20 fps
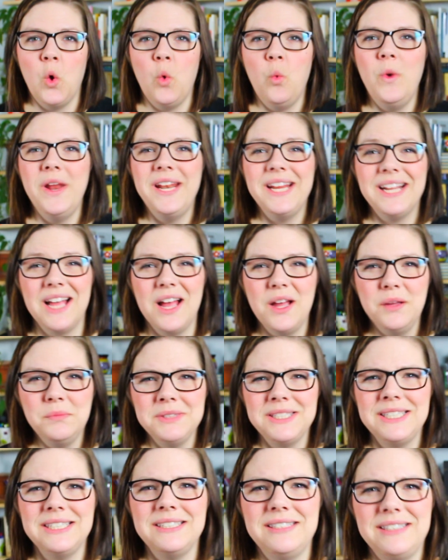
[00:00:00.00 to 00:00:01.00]
When it
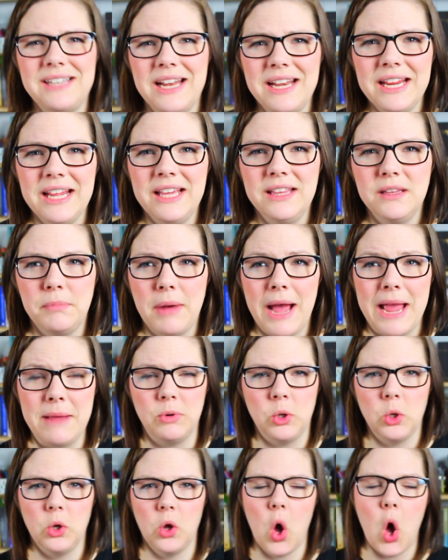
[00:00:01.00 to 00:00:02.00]
comes to studying the
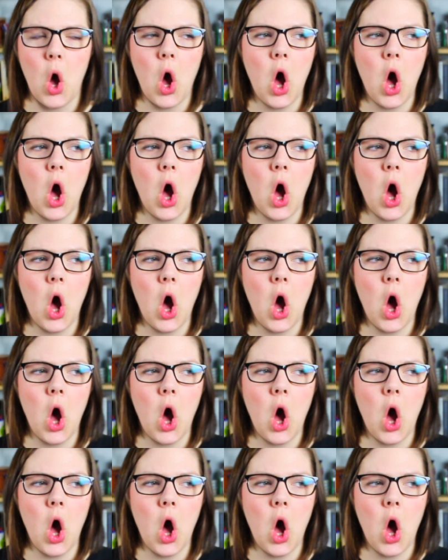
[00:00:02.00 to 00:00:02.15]
Bible,